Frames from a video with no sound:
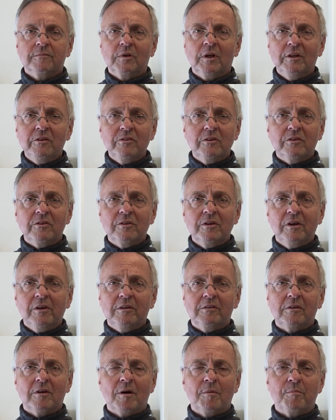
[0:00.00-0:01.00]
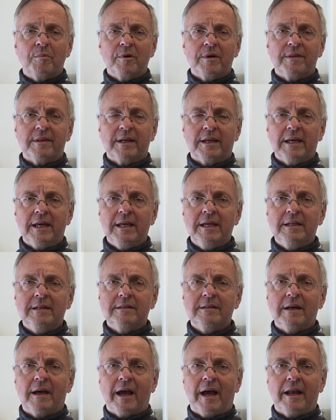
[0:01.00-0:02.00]
So let's just notice our breathing
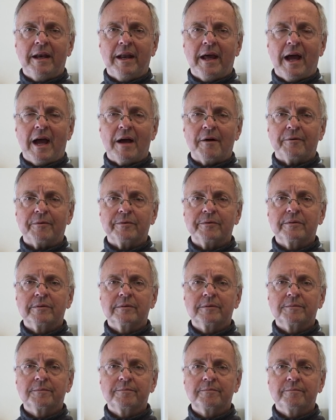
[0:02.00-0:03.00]
in and out.